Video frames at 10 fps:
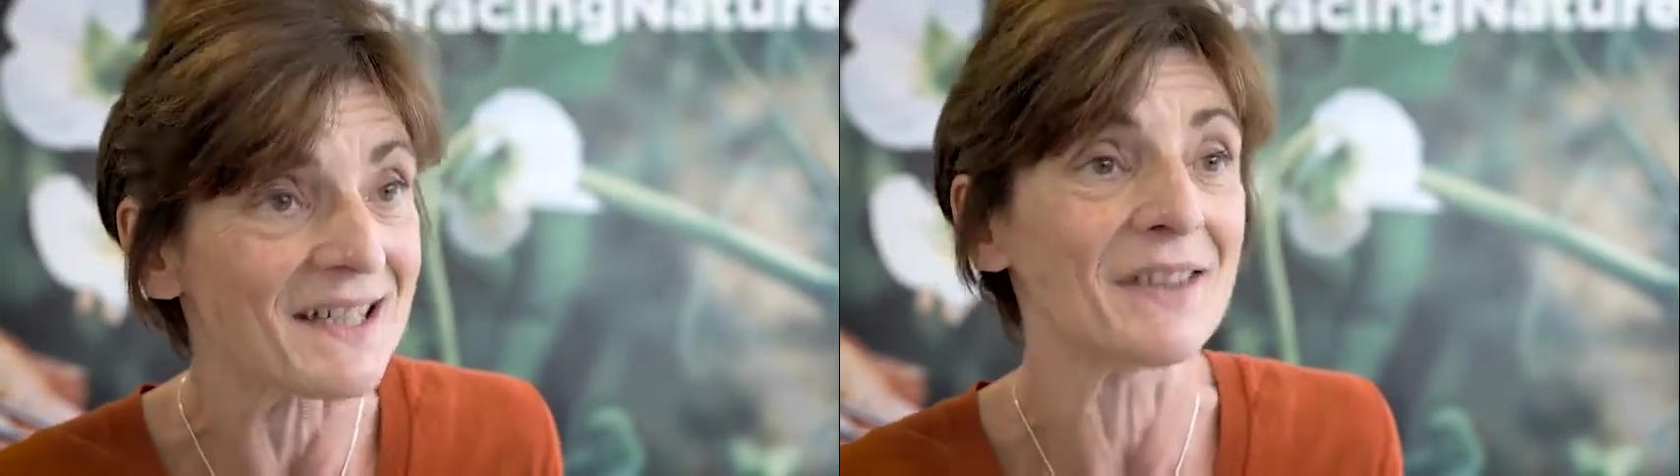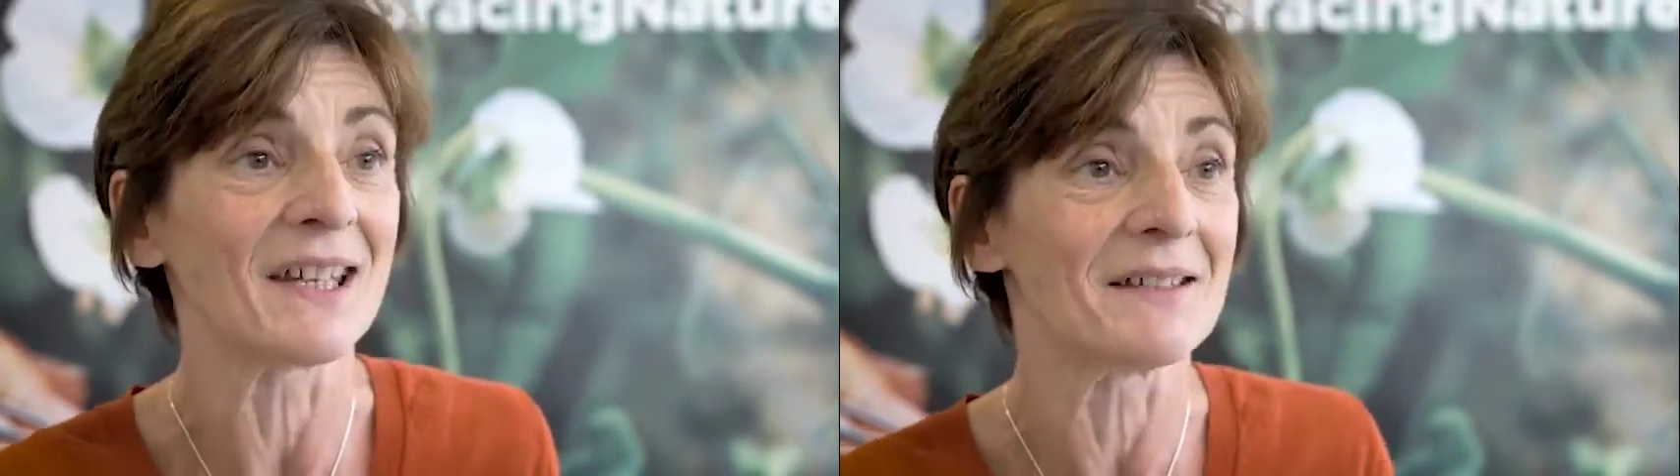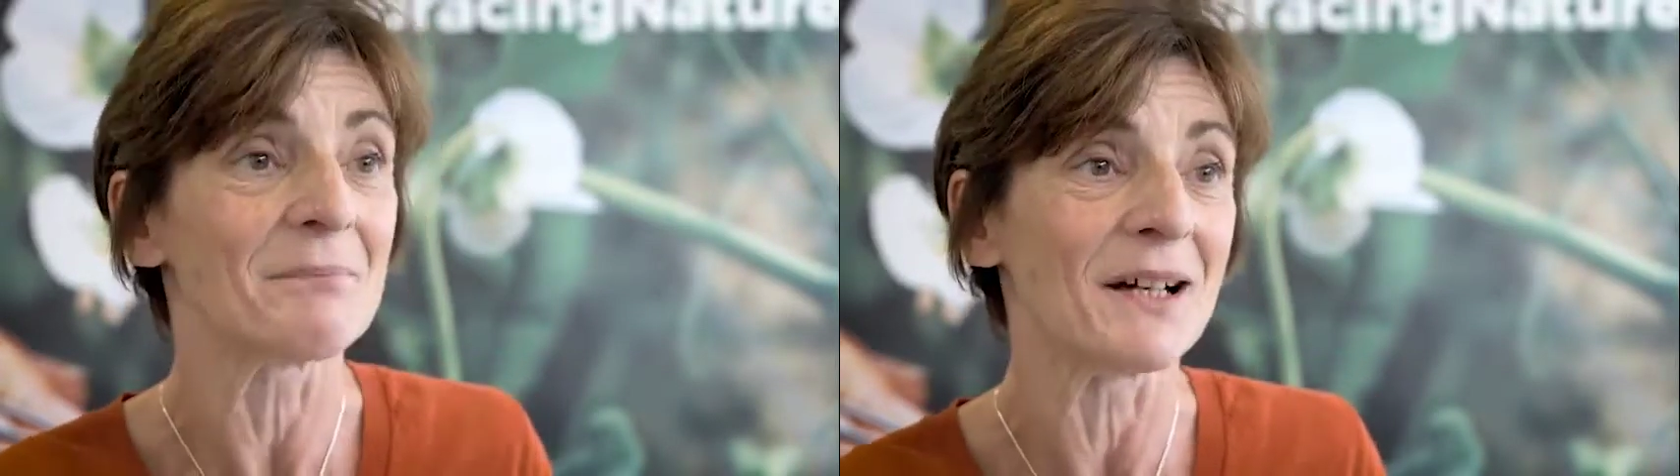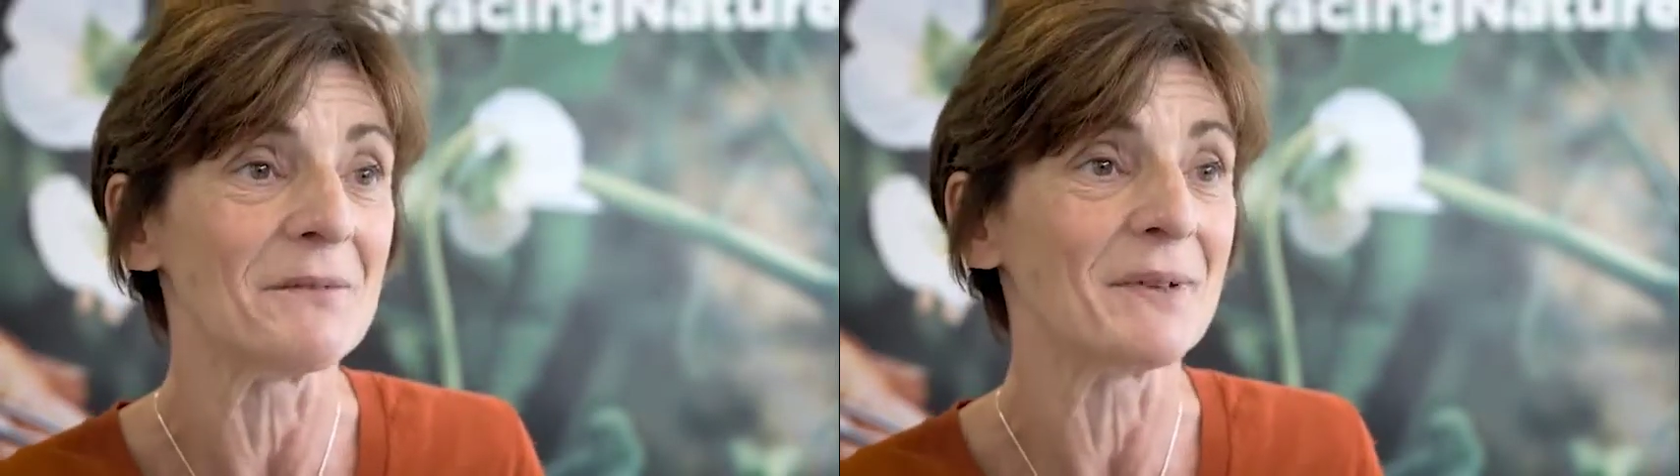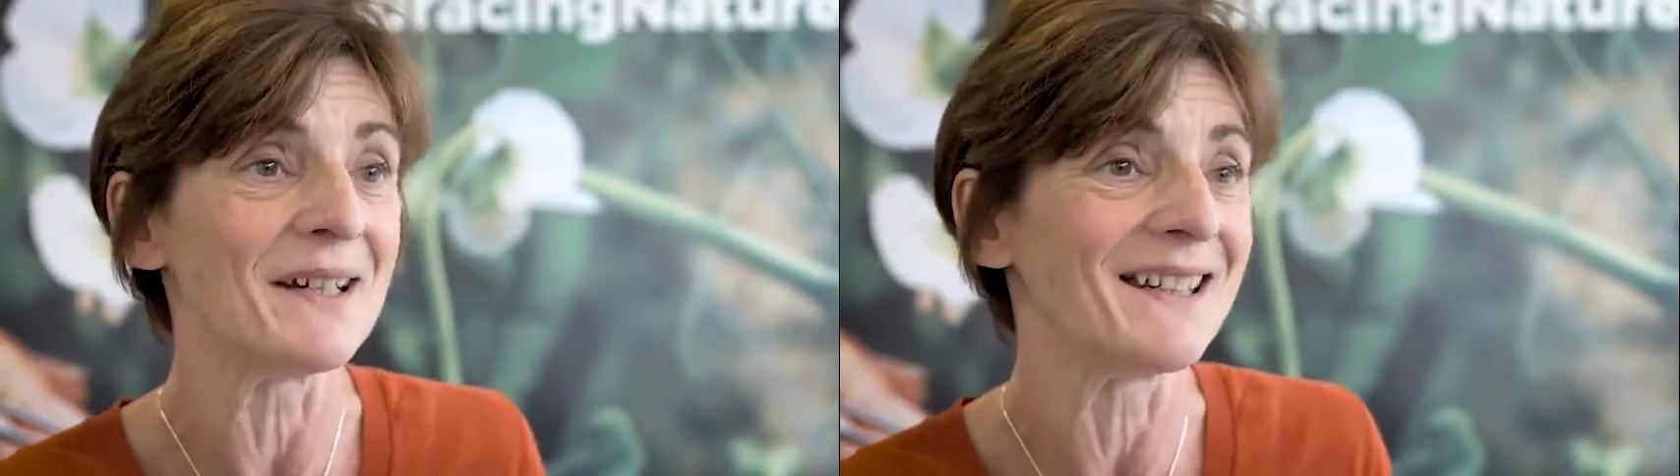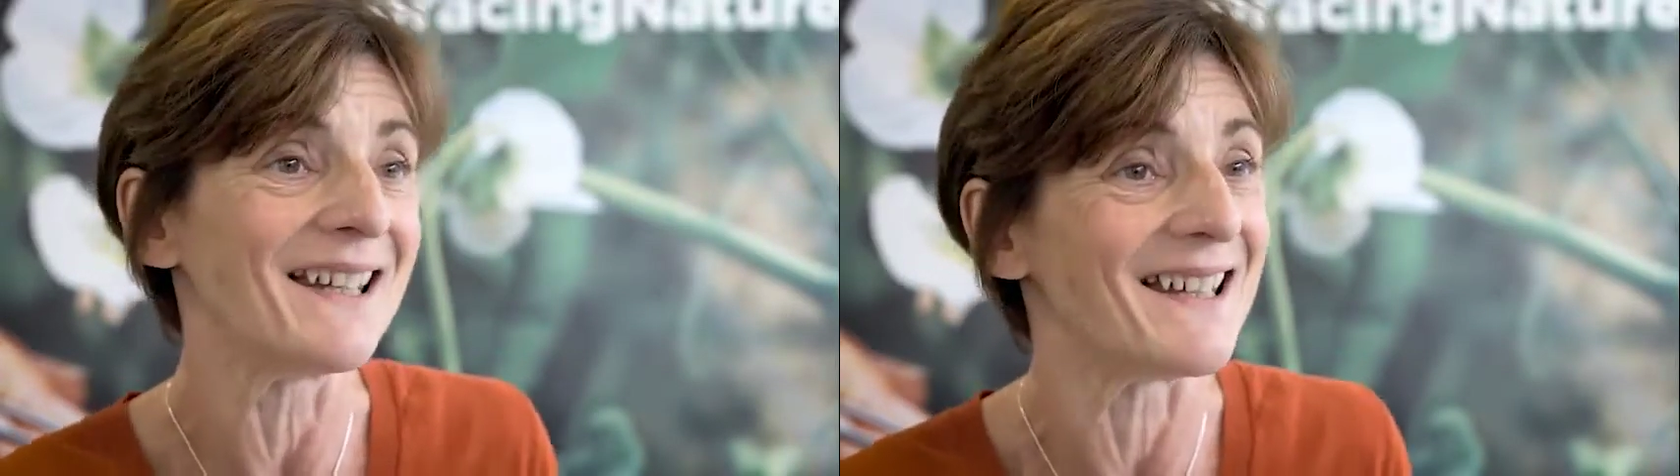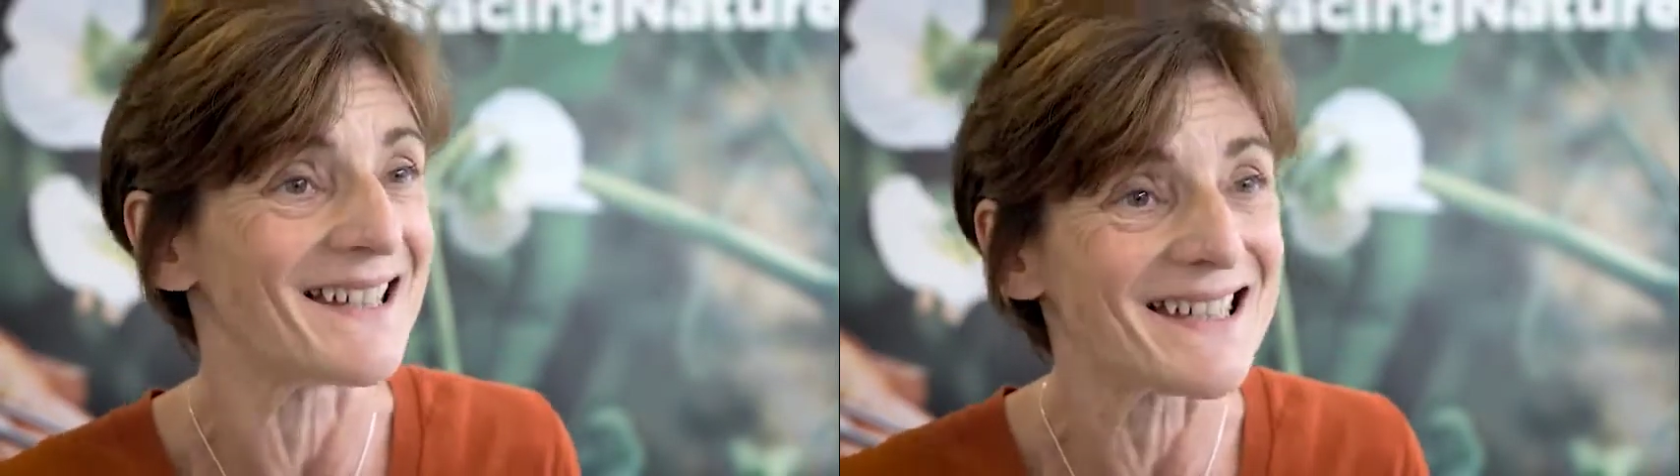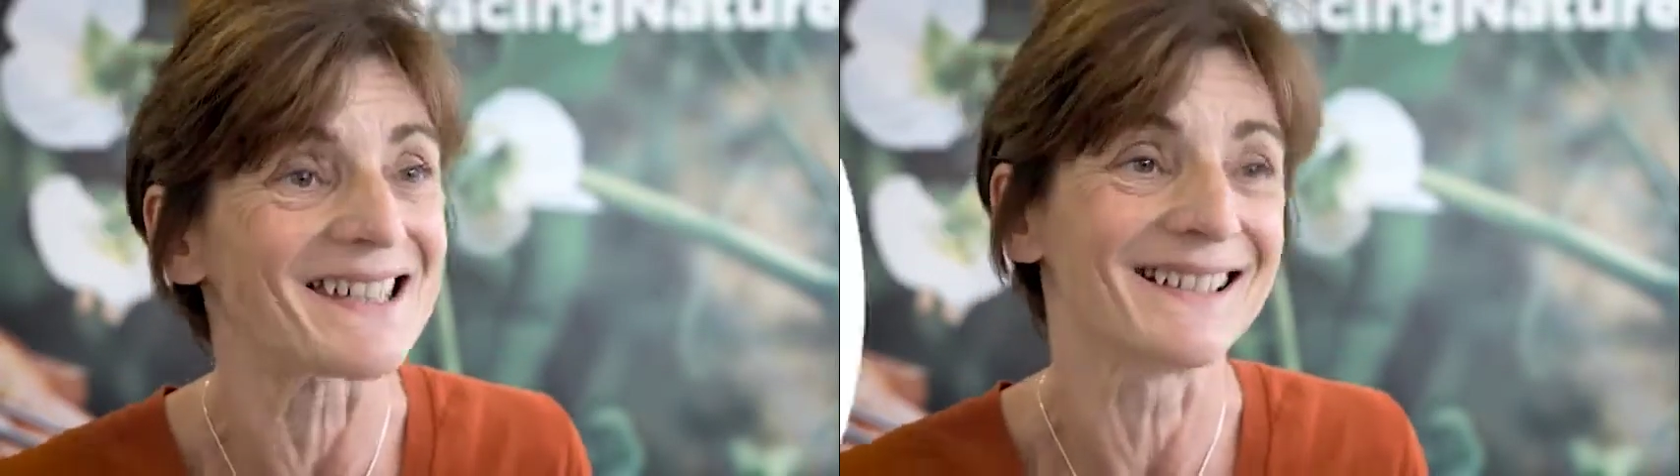thing that plant breeding
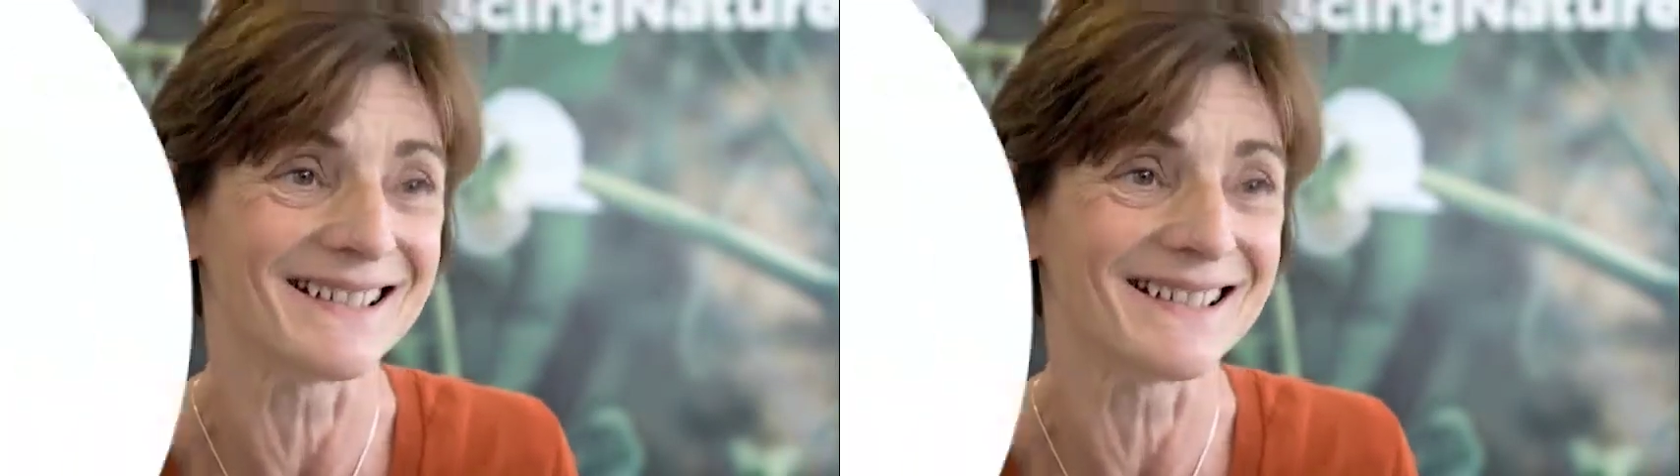is.